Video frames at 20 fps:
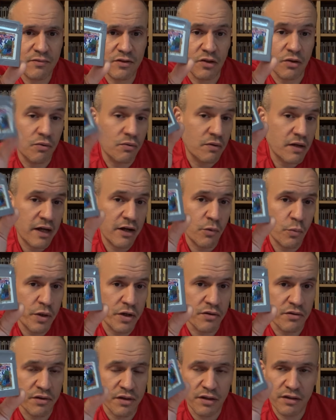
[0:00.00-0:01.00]
So kind of
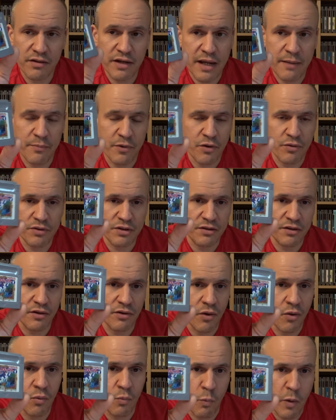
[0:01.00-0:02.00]
weird that Namco did
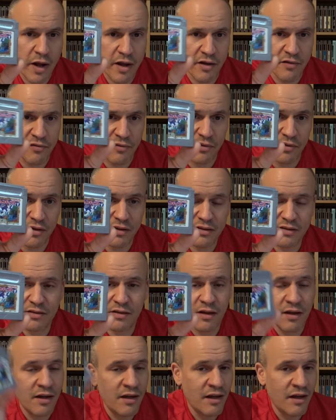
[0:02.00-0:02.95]
their own way for this.